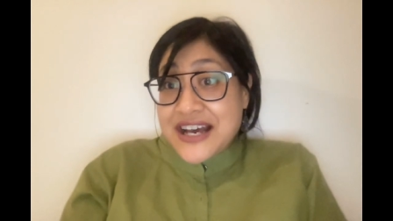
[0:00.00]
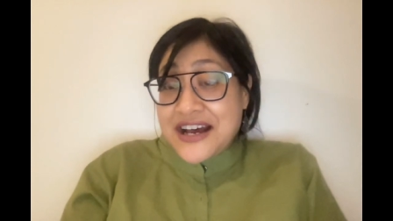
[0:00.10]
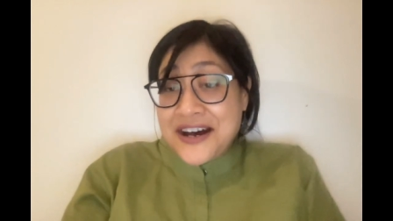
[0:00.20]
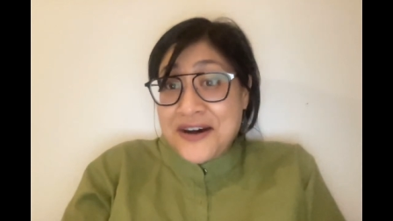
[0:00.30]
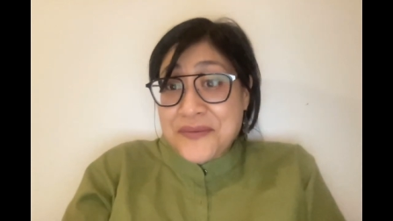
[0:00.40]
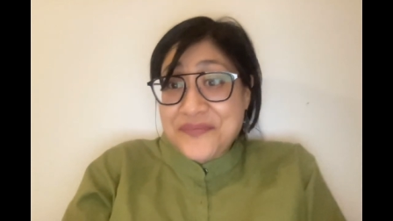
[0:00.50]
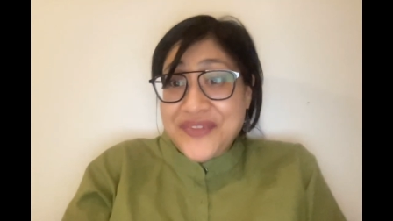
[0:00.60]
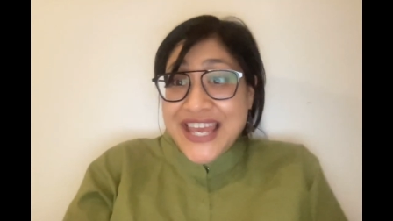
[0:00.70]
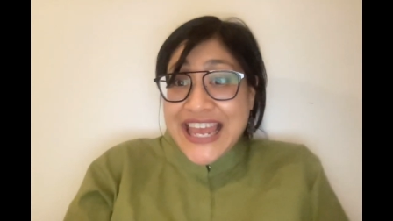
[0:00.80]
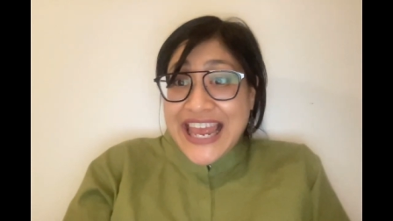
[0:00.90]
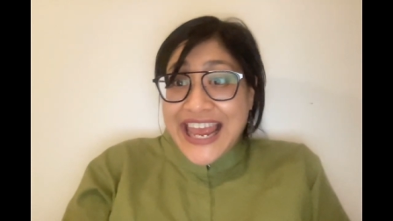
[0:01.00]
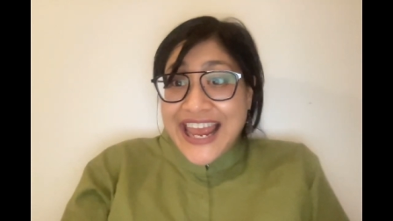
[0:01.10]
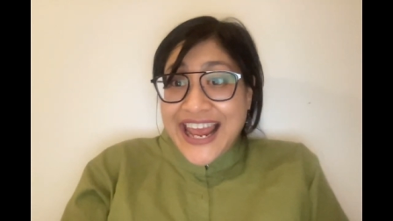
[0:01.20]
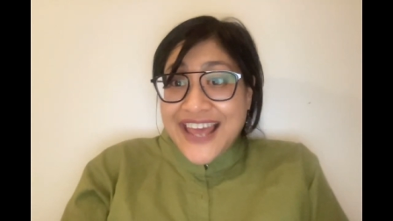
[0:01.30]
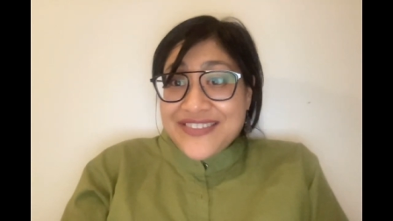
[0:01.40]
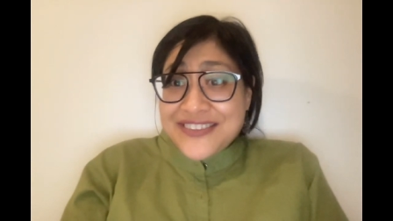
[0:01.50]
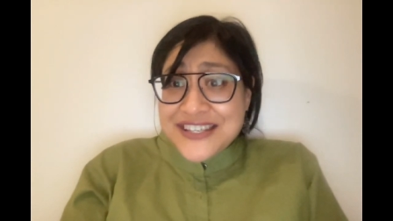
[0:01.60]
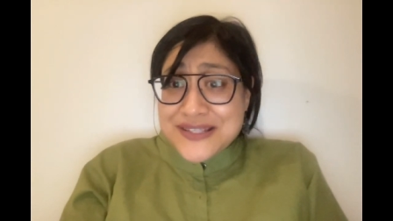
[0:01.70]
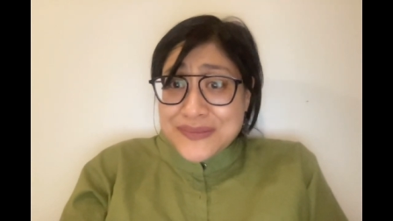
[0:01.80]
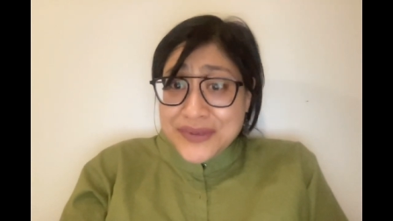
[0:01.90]
Um, and
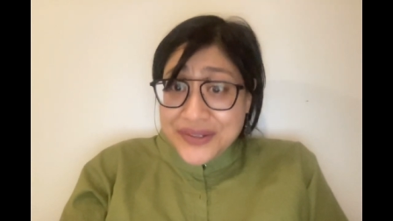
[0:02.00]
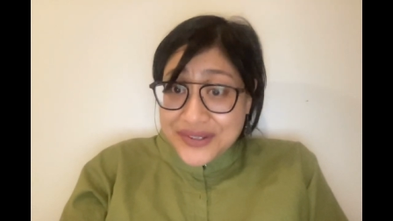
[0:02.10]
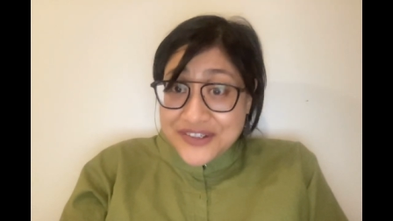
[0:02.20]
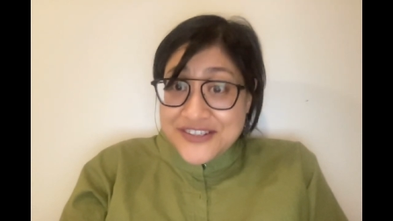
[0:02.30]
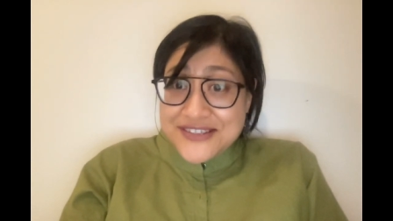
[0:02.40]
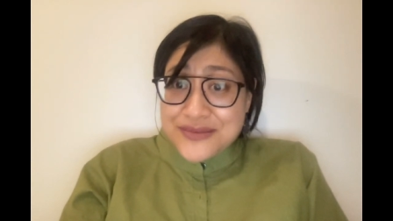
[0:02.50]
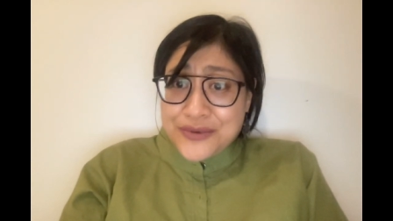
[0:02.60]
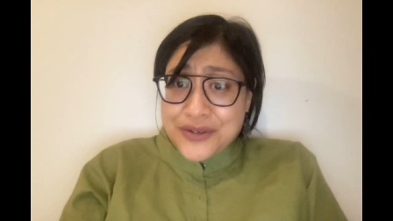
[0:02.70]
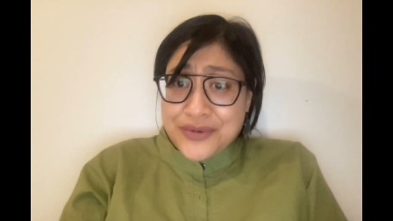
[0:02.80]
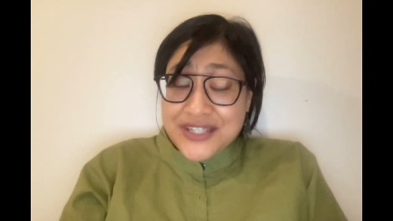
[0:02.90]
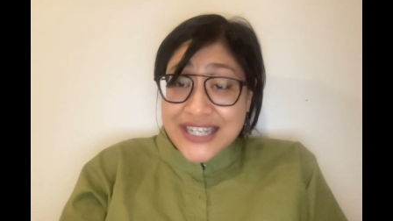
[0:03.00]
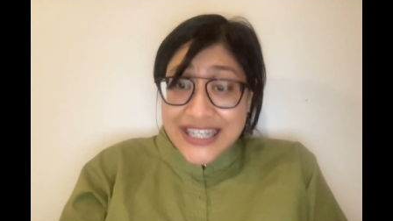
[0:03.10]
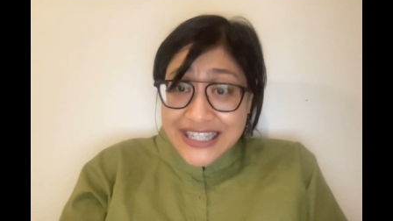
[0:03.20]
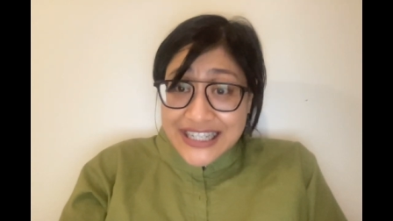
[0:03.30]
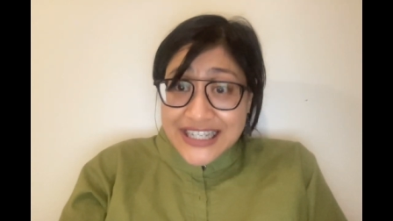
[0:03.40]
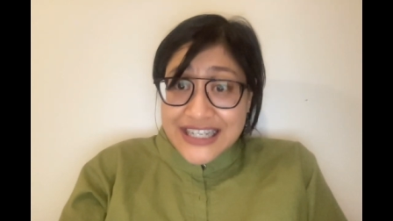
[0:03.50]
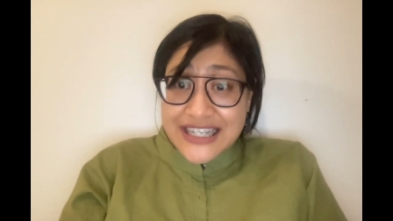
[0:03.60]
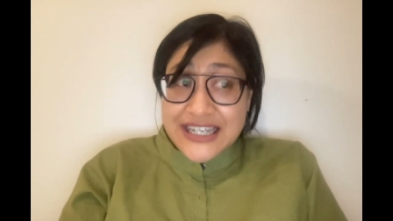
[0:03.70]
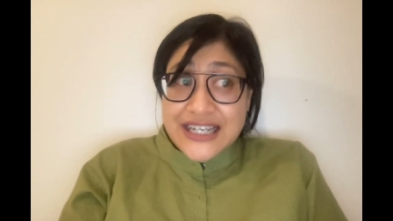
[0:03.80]
these murders were created